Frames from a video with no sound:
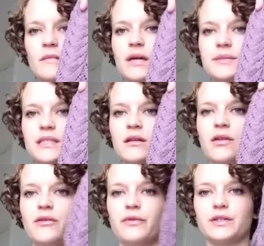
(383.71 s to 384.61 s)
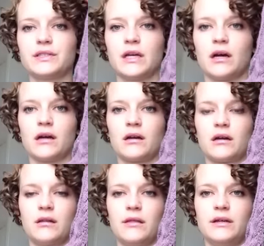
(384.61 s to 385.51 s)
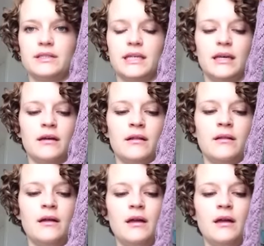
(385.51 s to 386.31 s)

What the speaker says: I'm still in the first sock. There's the heel.